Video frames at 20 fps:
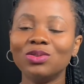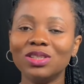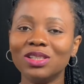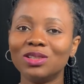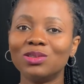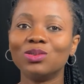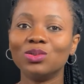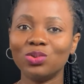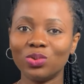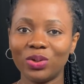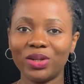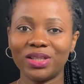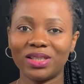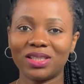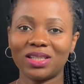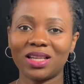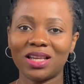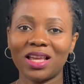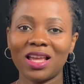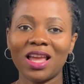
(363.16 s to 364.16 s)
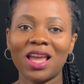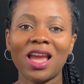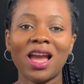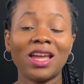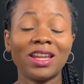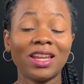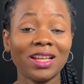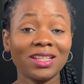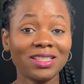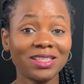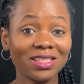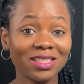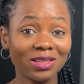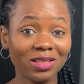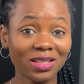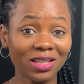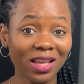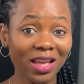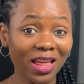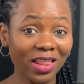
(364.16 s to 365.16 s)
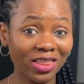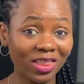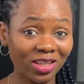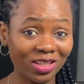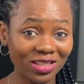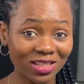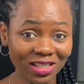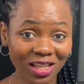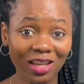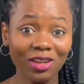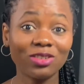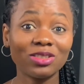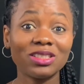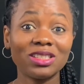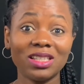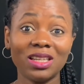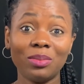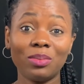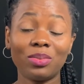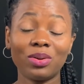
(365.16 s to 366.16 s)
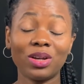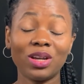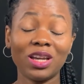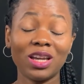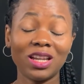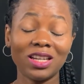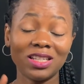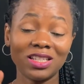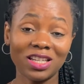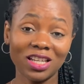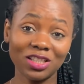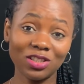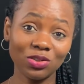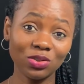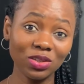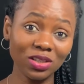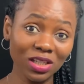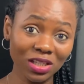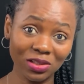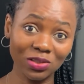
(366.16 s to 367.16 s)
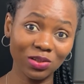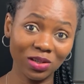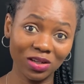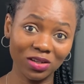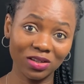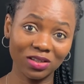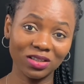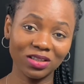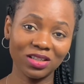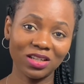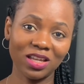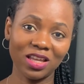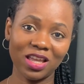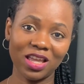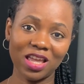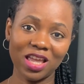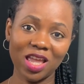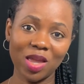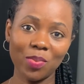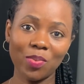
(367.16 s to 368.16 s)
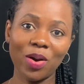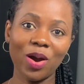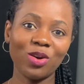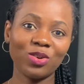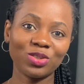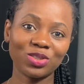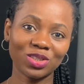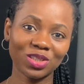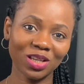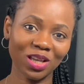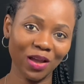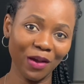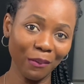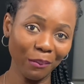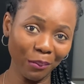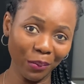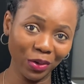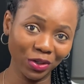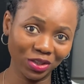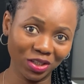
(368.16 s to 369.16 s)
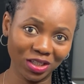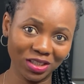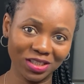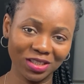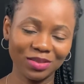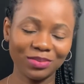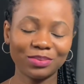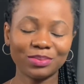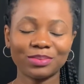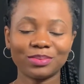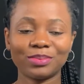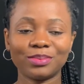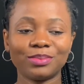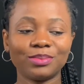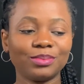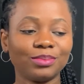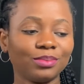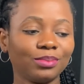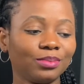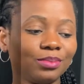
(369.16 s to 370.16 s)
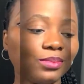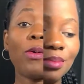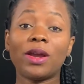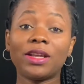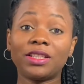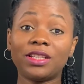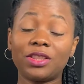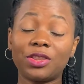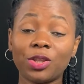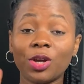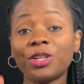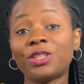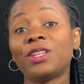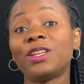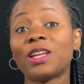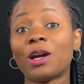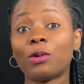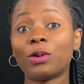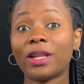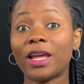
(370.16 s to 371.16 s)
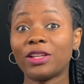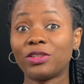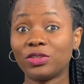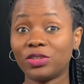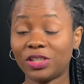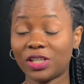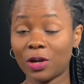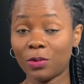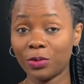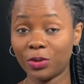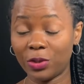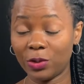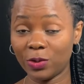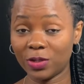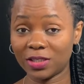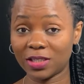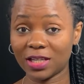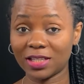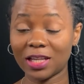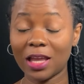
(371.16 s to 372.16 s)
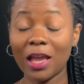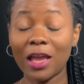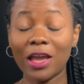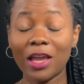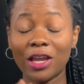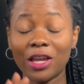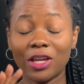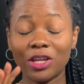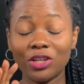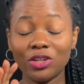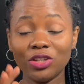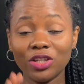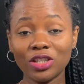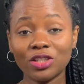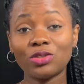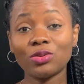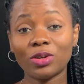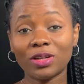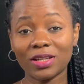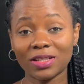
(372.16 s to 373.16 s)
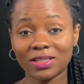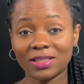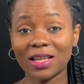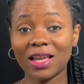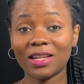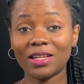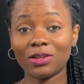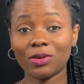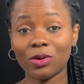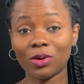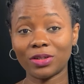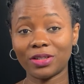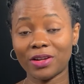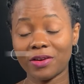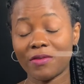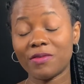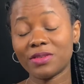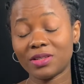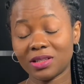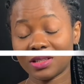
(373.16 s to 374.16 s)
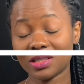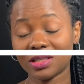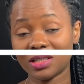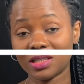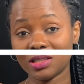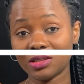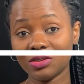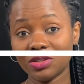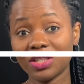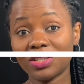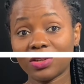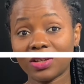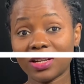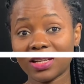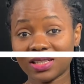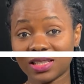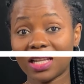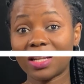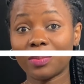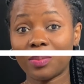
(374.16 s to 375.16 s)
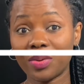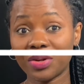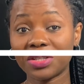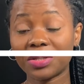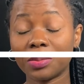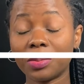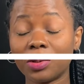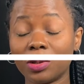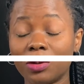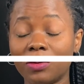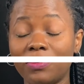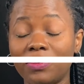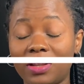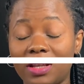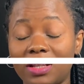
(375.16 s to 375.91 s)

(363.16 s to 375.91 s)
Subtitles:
need to do it. And that is the second tip that you need to learn about budgeting. All right, the third thing I would like to share with you is that you need to understand, you need to understand the principle